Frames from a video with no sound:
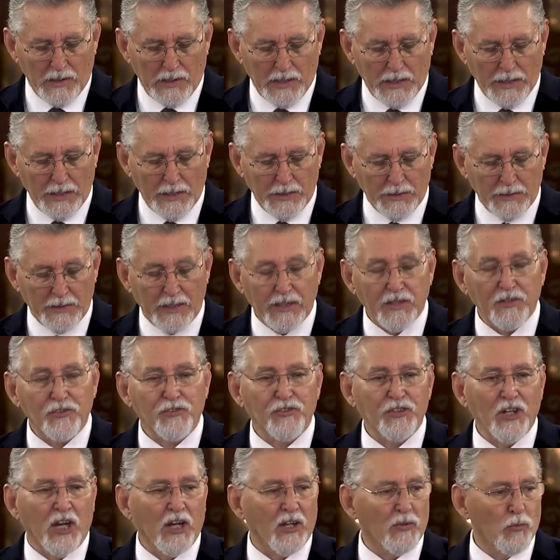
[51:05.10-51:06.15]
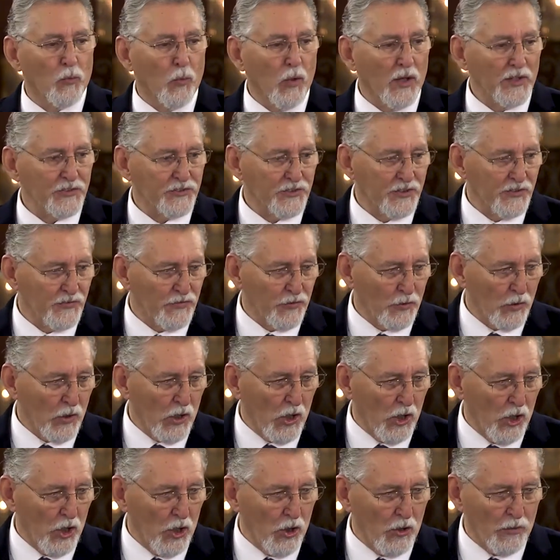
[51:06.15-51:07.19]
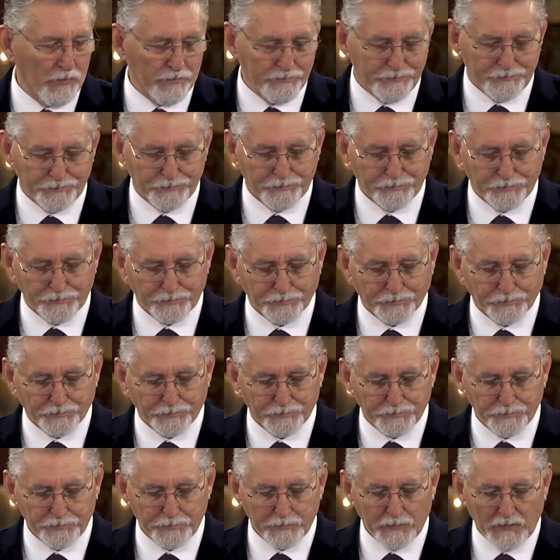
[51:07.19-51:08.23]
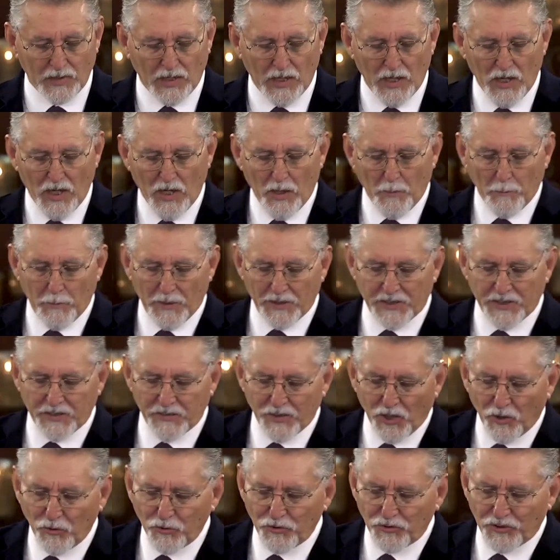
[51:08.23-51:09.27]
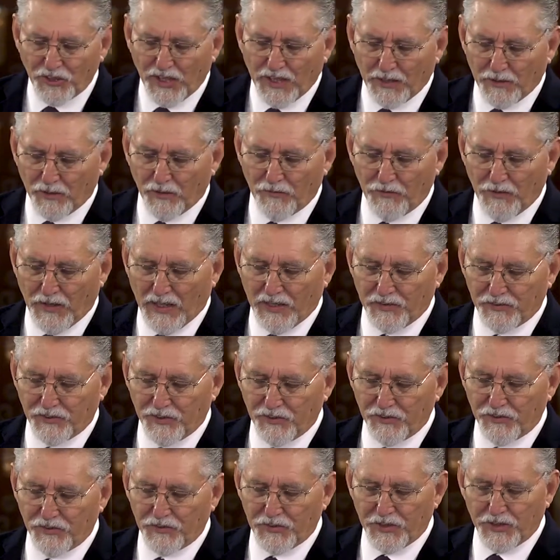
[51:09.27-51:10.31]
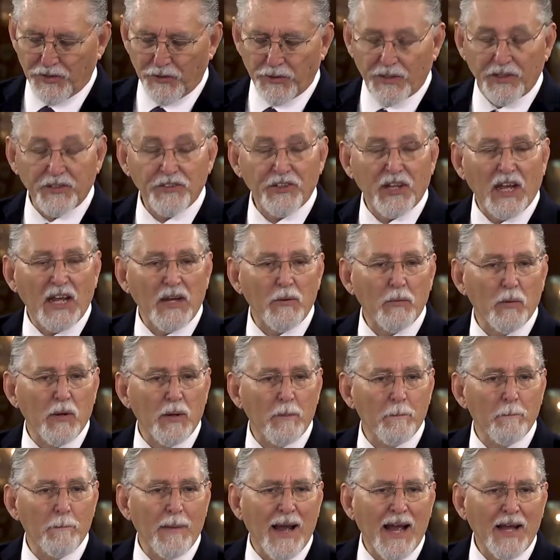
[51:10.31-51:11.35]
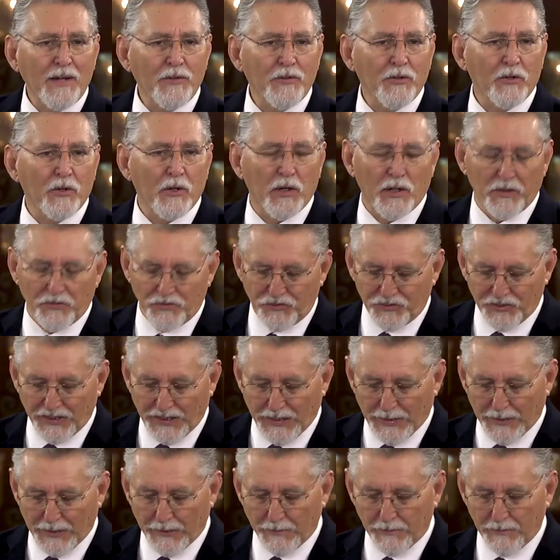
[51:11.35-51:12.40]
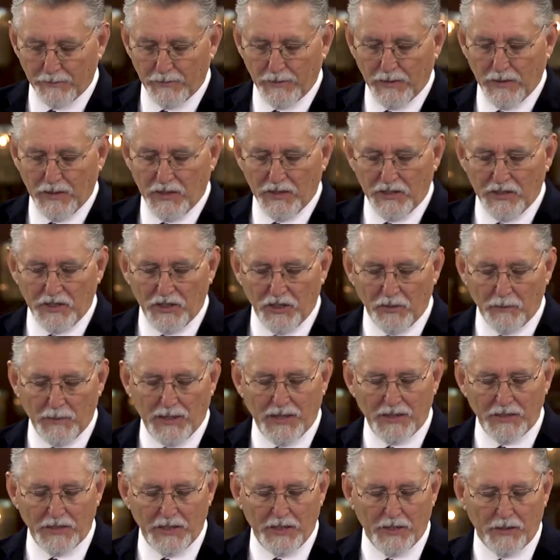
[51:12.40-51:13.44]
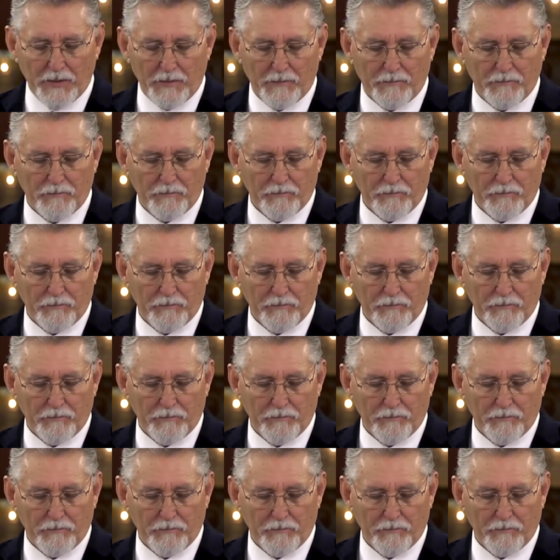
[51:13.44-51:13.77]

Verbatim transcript: And it's done once and for all. But in those sacrifices, there is a reminder of sin year by year.